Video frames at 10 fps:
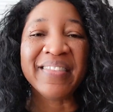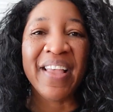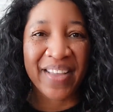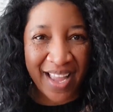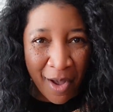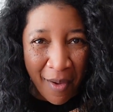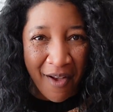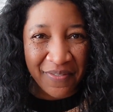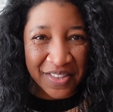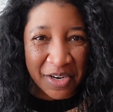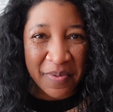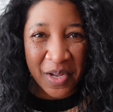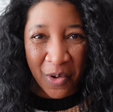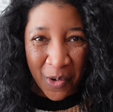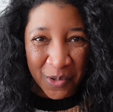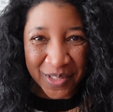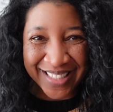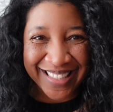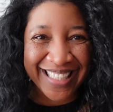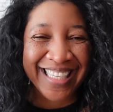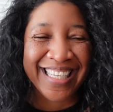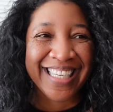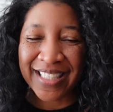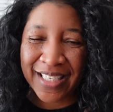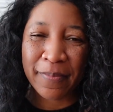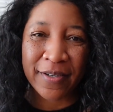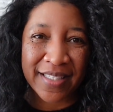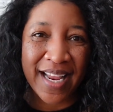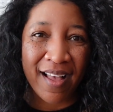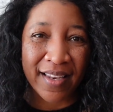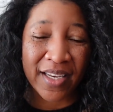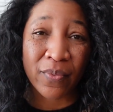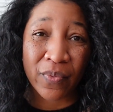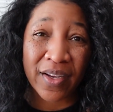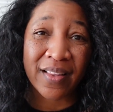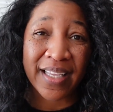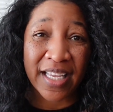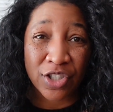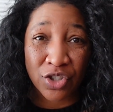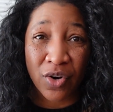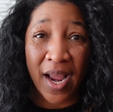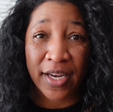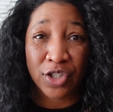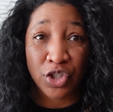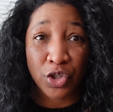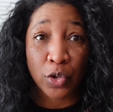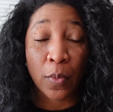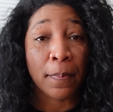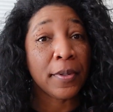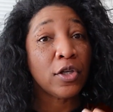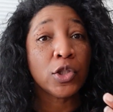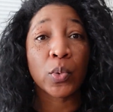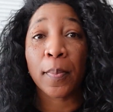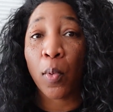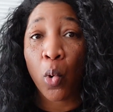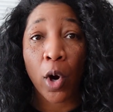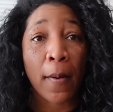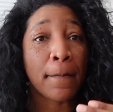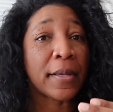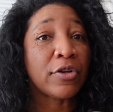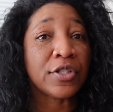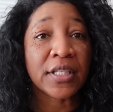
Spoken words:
It can come off a little bit cold. A D personality really is trying to build rapport, build